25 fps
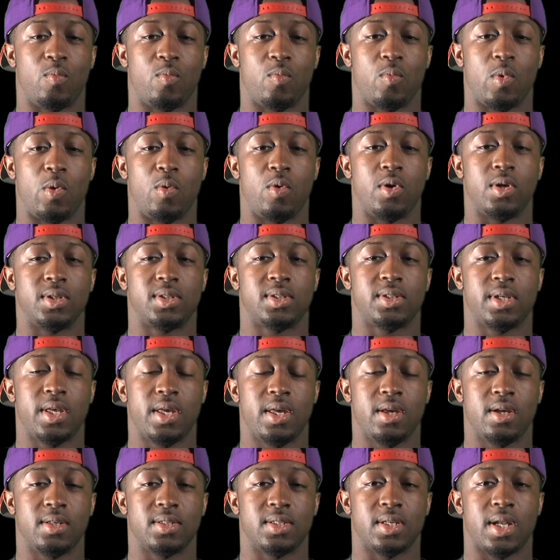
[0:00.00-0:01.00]
We were
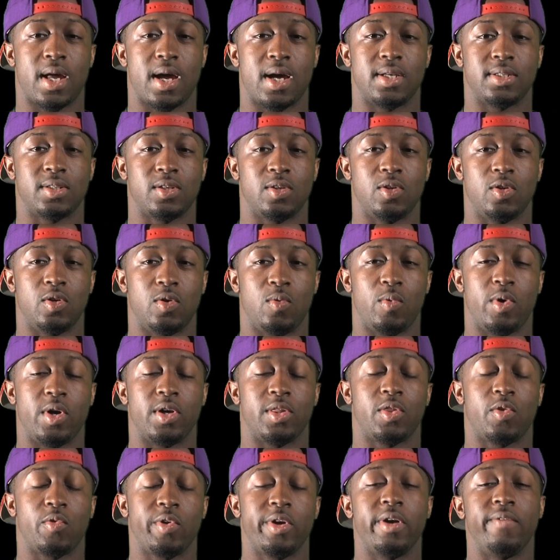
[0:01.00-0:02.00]
seniors in high school. Well,
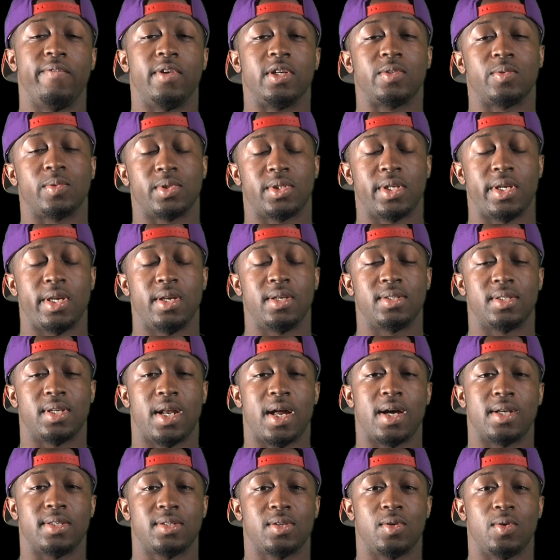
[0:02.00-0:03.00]
3 of us were seniors in
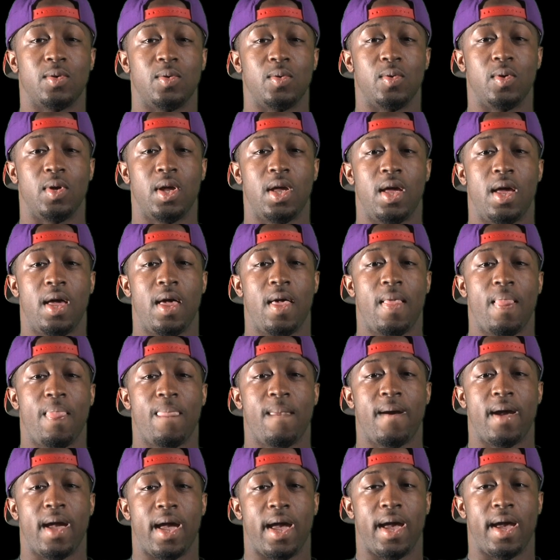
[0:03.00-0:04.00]
high school,
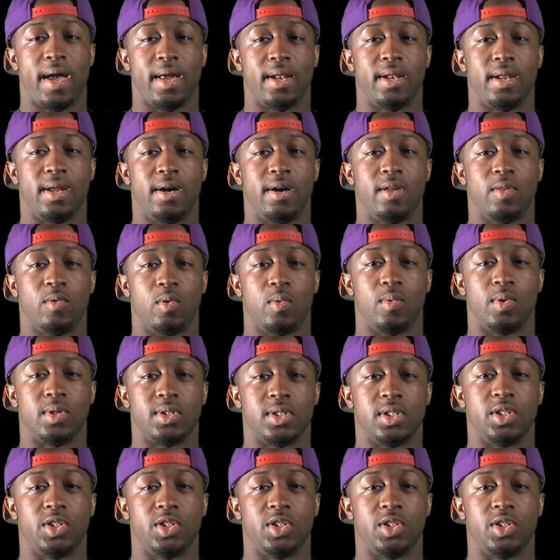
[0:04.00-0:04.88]
and the other one was a